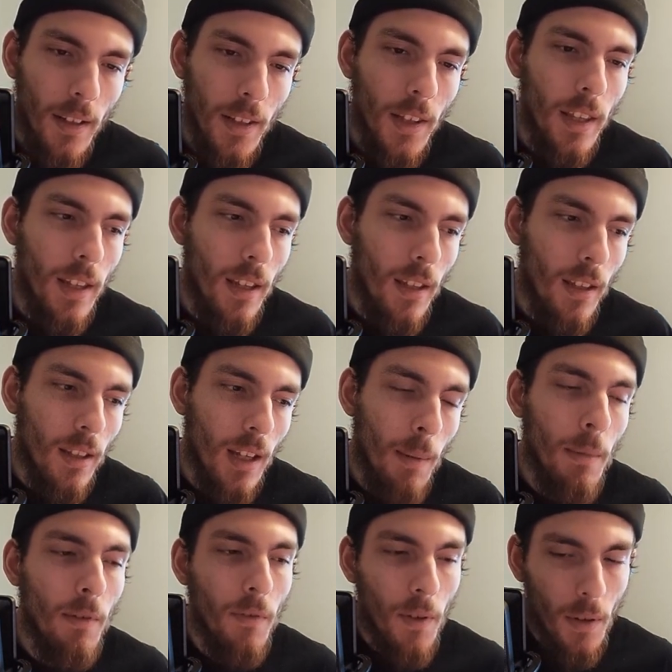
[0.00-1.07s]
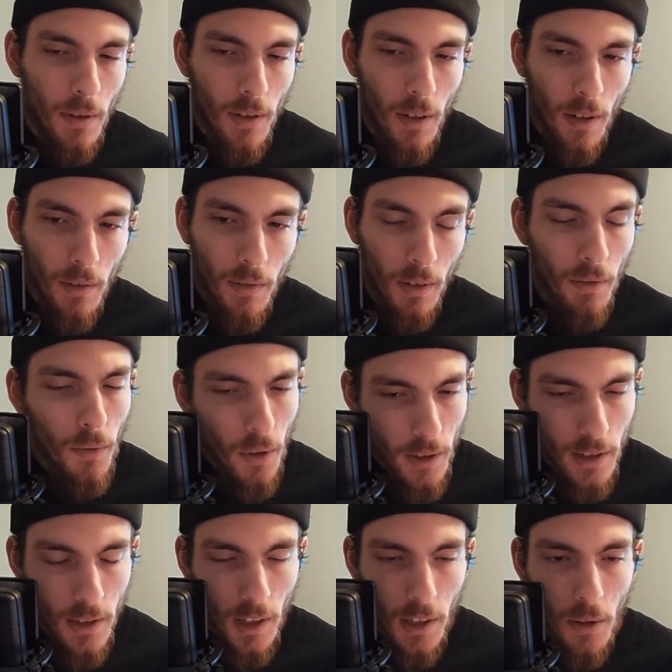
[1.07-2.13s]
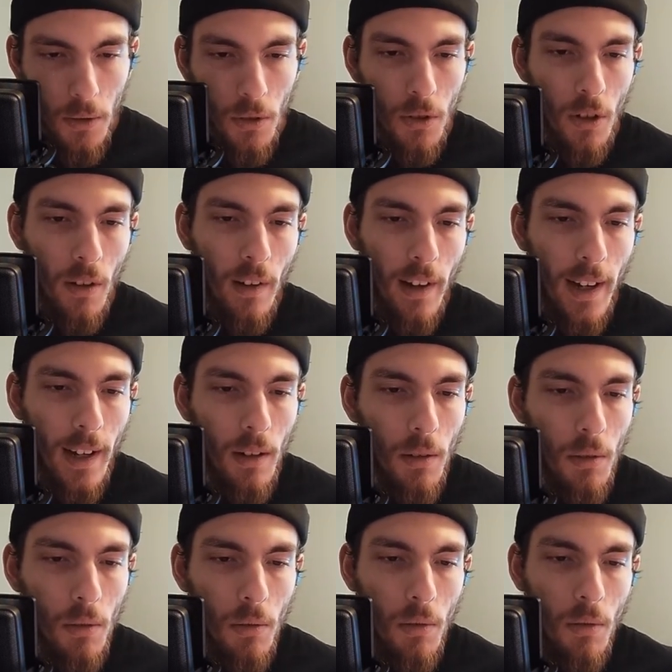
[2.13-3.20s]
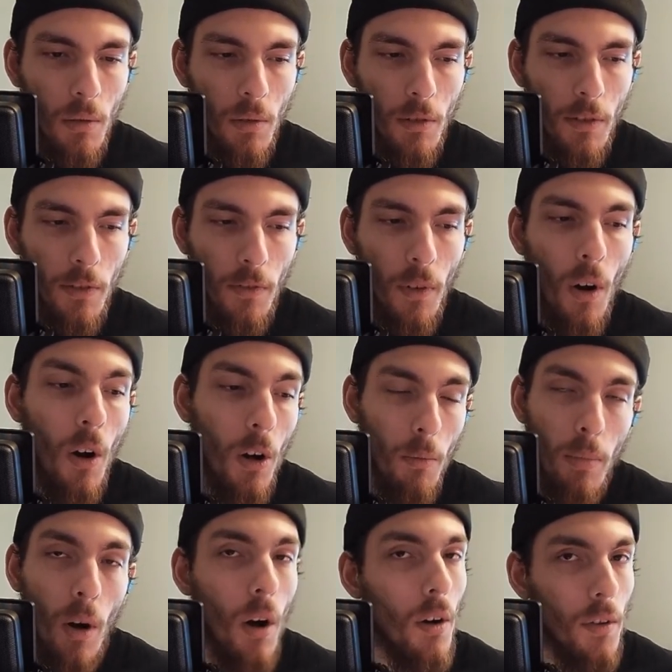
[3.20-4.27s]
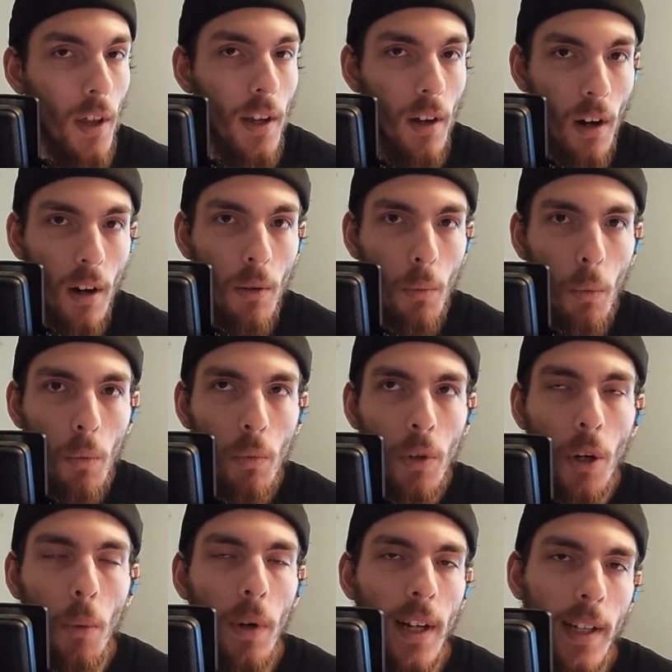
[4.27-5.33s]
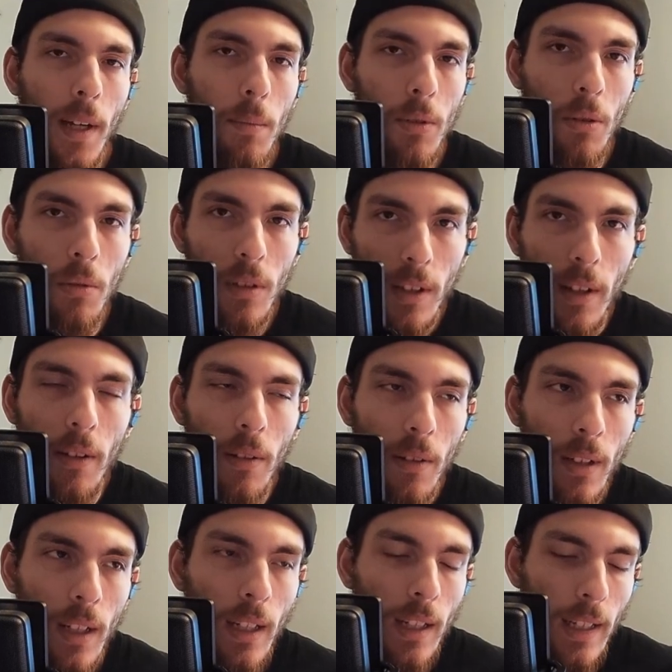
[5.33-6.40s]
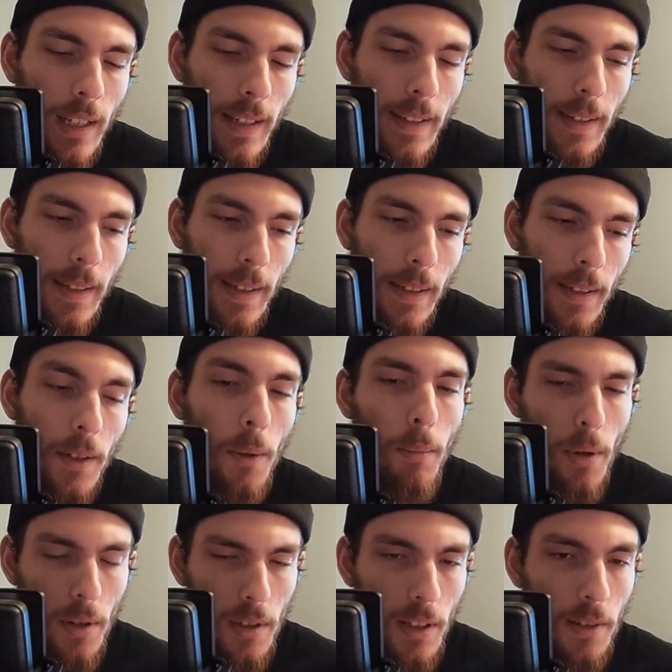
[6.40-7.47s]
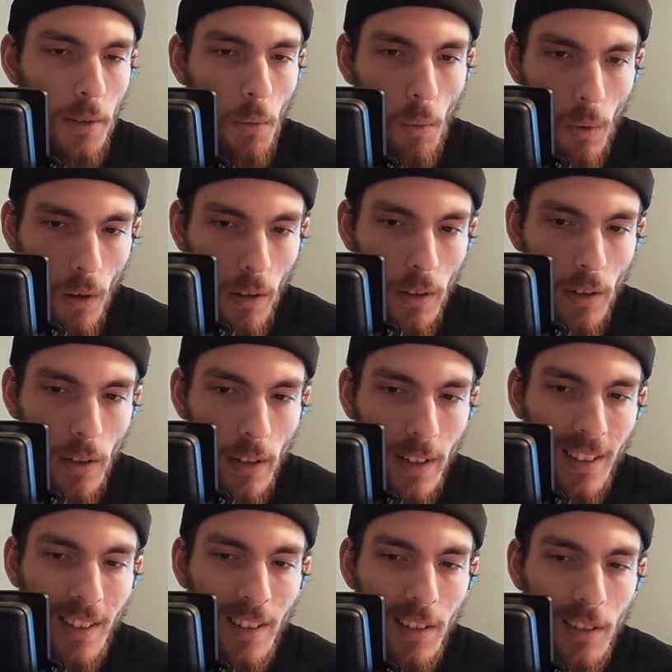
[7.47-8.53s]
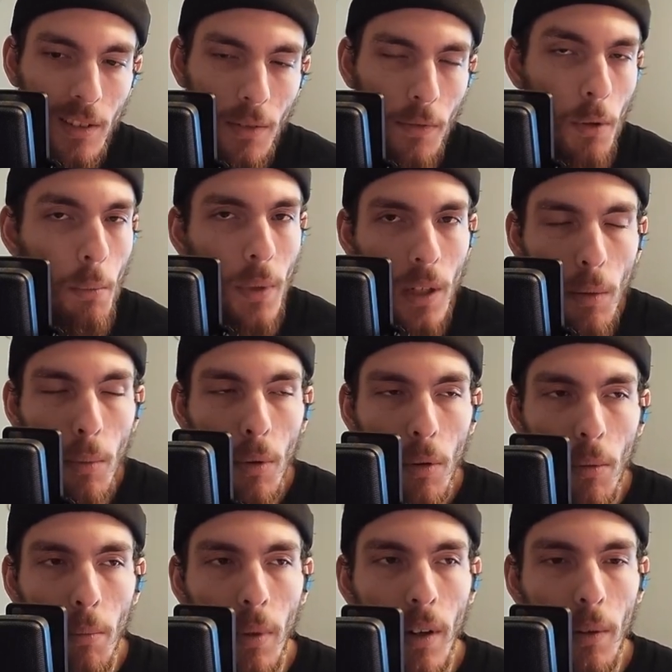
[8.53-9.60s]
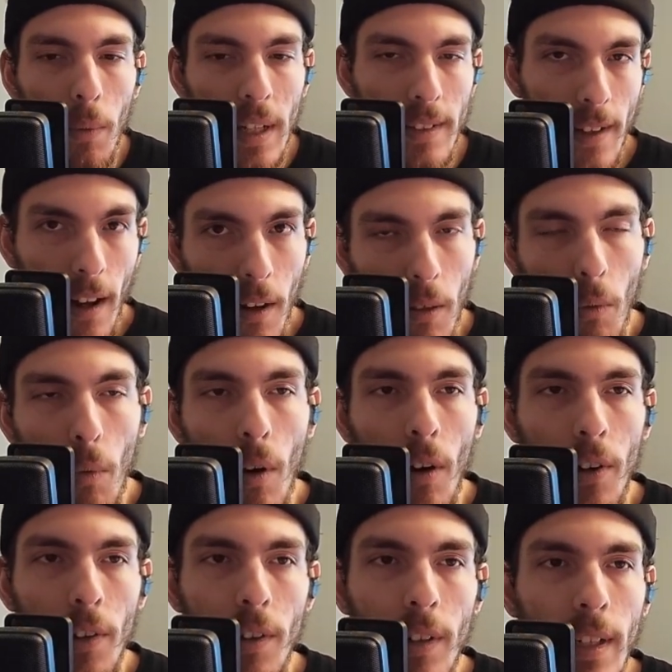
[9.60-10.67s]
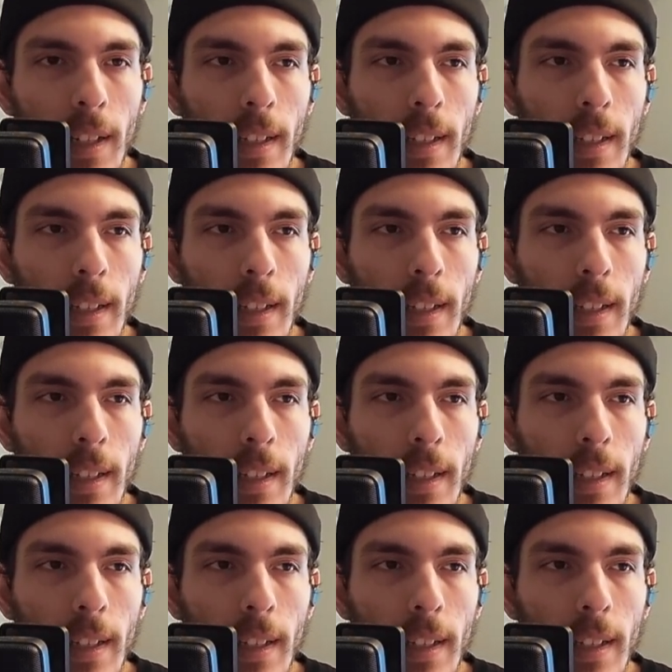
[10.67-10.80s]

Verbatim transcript: the. I mean, first off, unfortunately, it goes to show how far apart they are. You know, when it comes to skill, uh, you know, Percy in the water is formidable, but when he's out of the water,